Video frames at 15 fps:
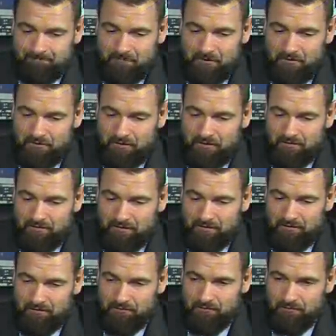you know,
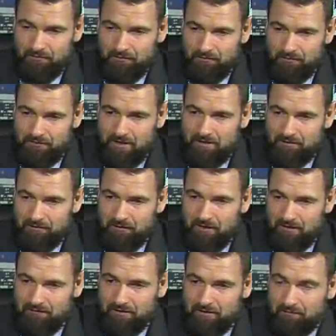anything, you now you
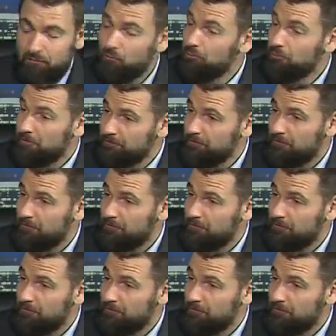have that blueprint